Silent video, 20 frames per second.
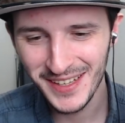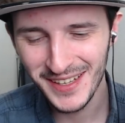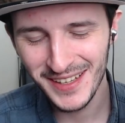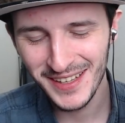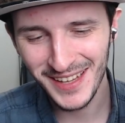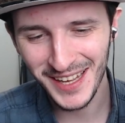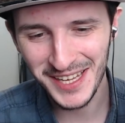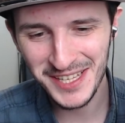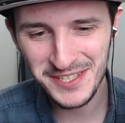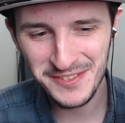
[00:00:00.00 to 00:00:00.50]

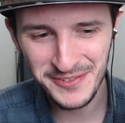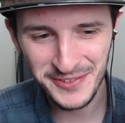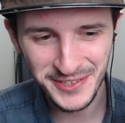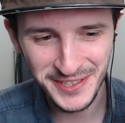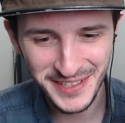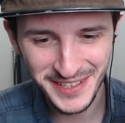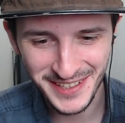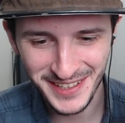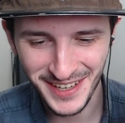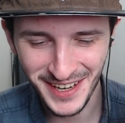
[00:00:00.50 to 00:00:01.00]
That's
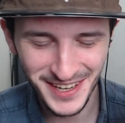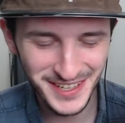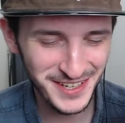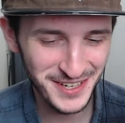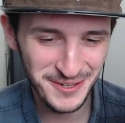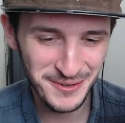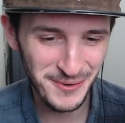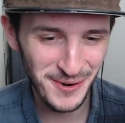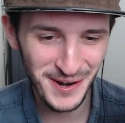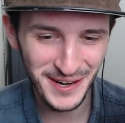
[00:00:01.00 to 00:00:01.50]
funny. I
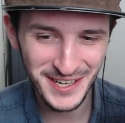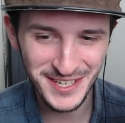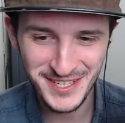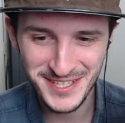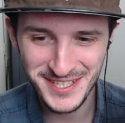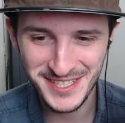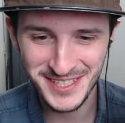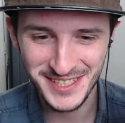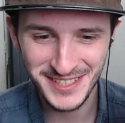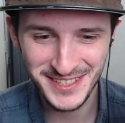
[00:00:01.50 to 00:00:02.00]
don't know why, it
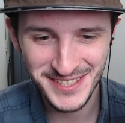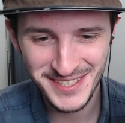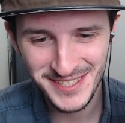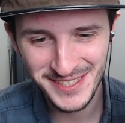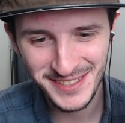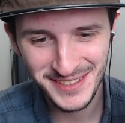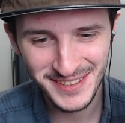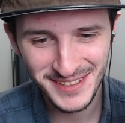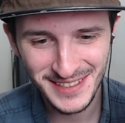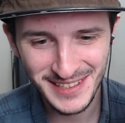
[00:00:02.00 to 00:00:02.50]
just is.
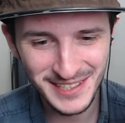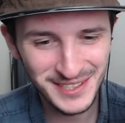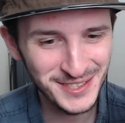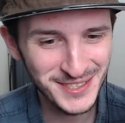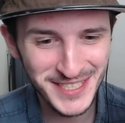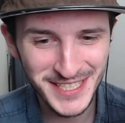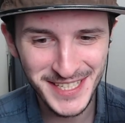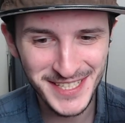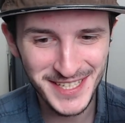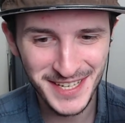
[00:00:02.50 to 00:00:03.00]

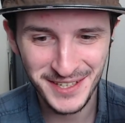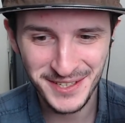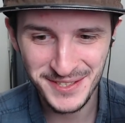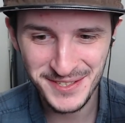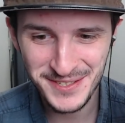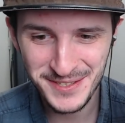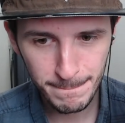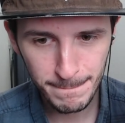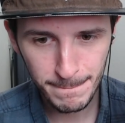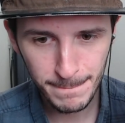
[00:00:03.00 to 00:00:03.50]
Little
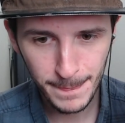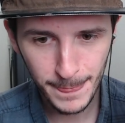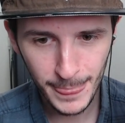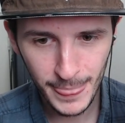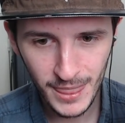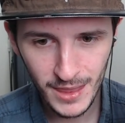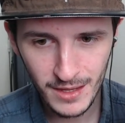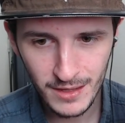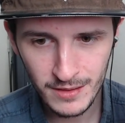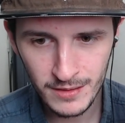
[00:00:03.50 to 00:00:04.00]
details.
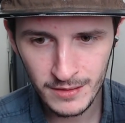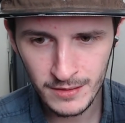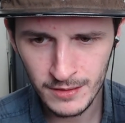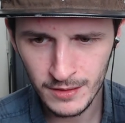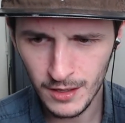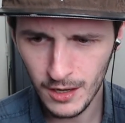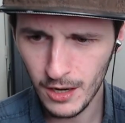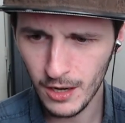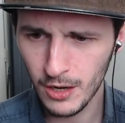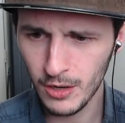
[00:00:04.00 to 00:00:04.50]

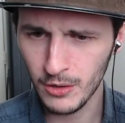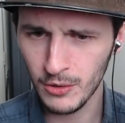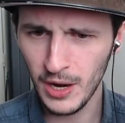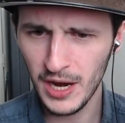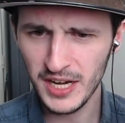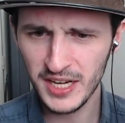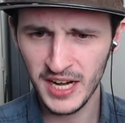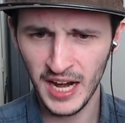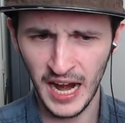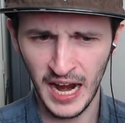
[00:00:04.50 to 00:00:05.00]
Yo,
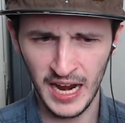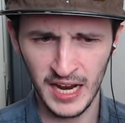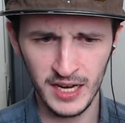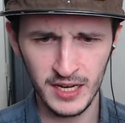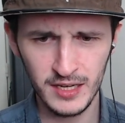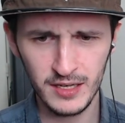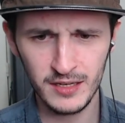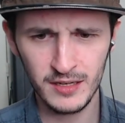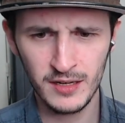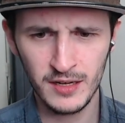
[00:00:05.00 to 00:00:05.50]

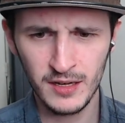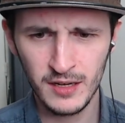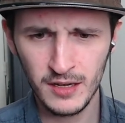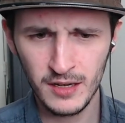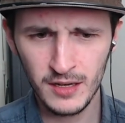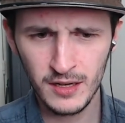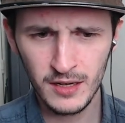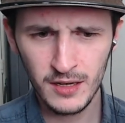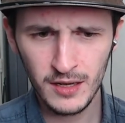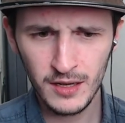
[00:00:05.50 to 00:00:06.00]
okay.
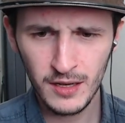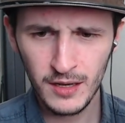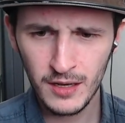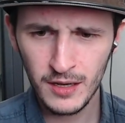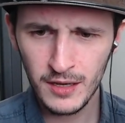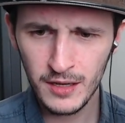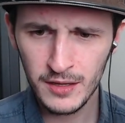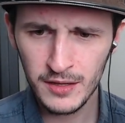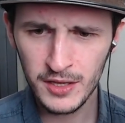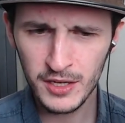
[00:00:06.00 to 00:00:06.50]

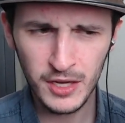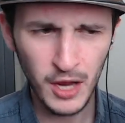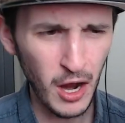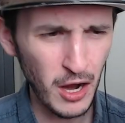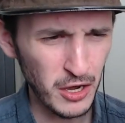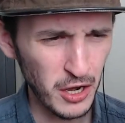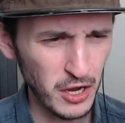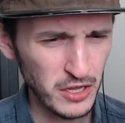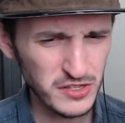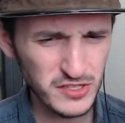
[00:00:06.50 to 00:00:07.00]
The
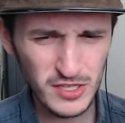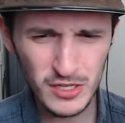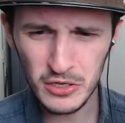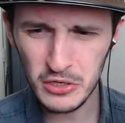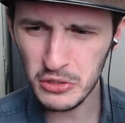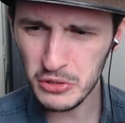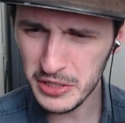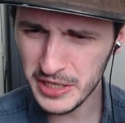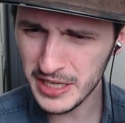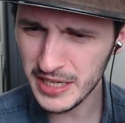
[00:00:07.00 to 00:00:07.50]
Garganta
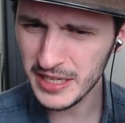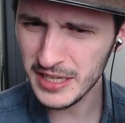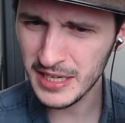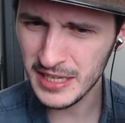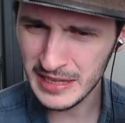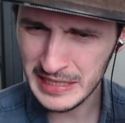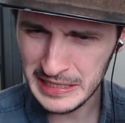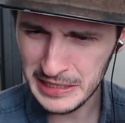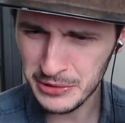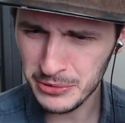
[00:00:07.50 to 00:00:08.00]
looking
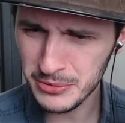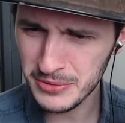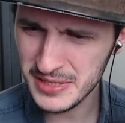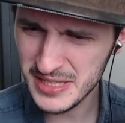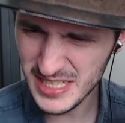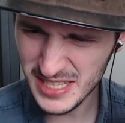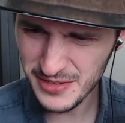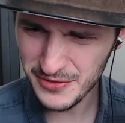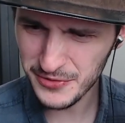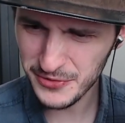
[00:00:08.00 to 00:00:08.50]
a little
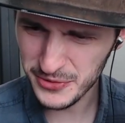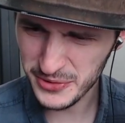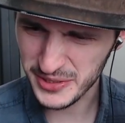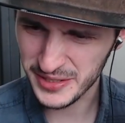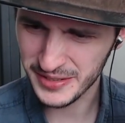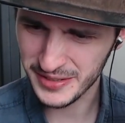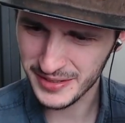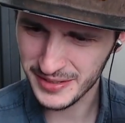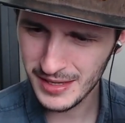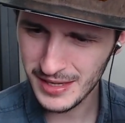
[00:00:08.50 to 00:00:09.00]

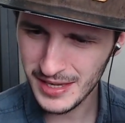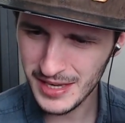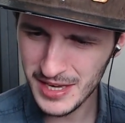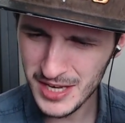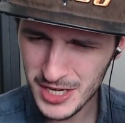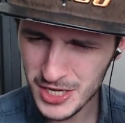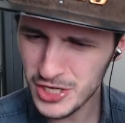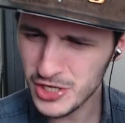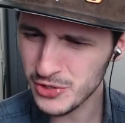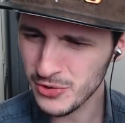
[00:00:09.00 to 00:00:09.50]
different.
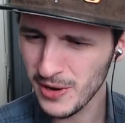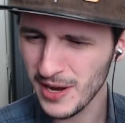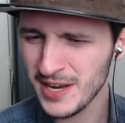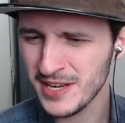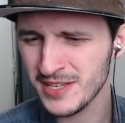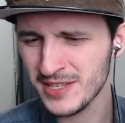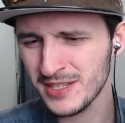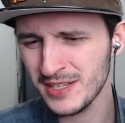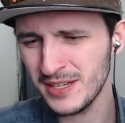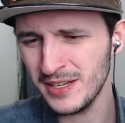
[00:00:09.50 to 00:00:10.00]

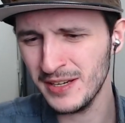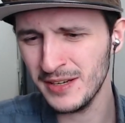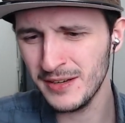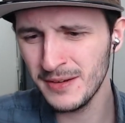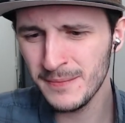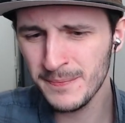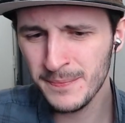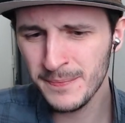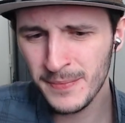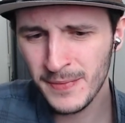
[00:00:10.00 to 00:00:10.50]

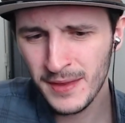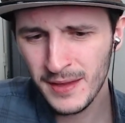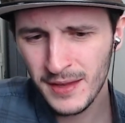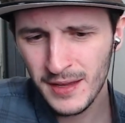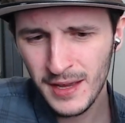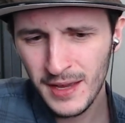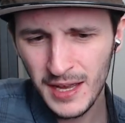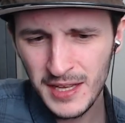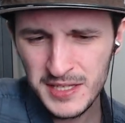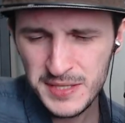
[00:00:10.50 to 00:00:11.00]
Interesting.
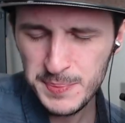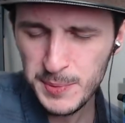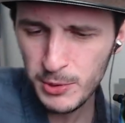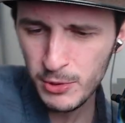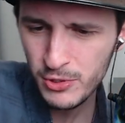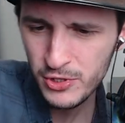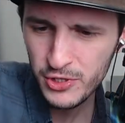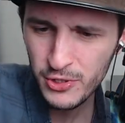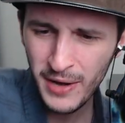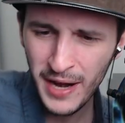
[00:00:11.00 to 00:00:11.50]
And
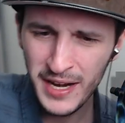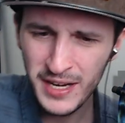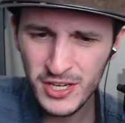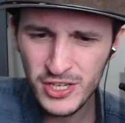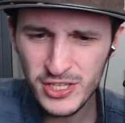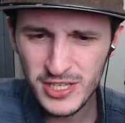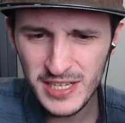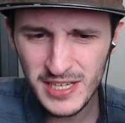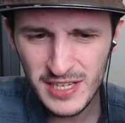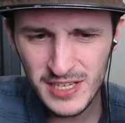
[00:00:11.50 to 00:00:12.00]
spiritual
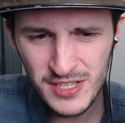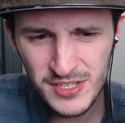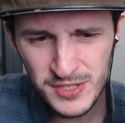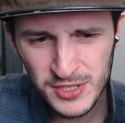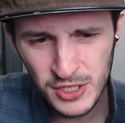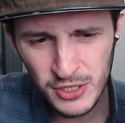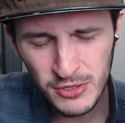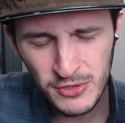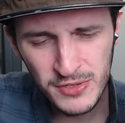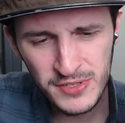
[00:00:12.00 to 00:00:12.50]
energy
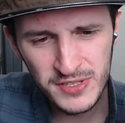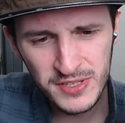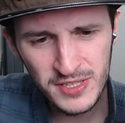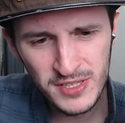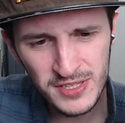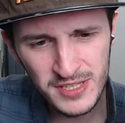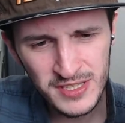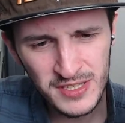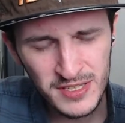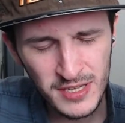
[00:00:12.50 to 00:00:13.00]
is used
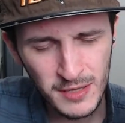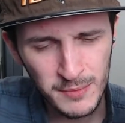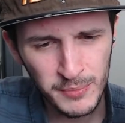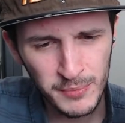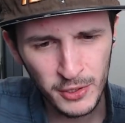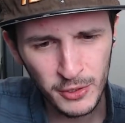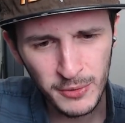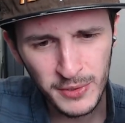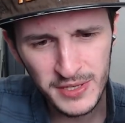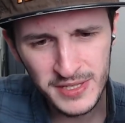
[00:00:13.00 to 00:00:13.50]
as, instead of
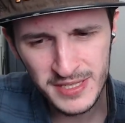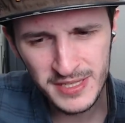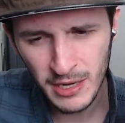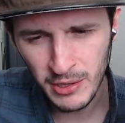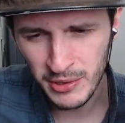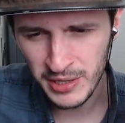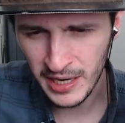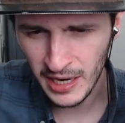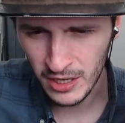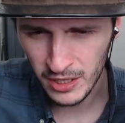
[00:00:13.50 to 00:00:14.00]
blue, it's
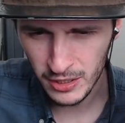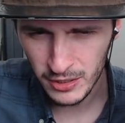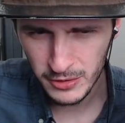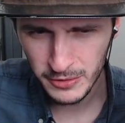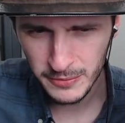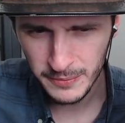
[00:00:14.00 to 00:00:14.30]
now yellow.